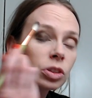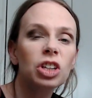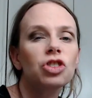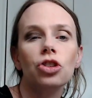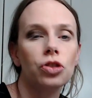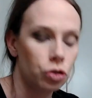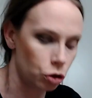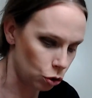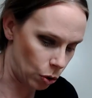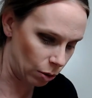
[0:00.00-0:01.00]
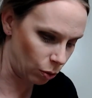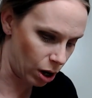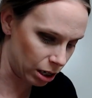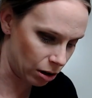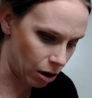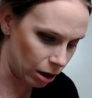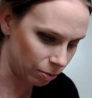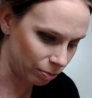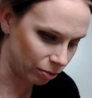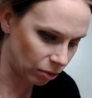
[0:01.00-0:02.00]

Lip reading: Let's just do it. Why not?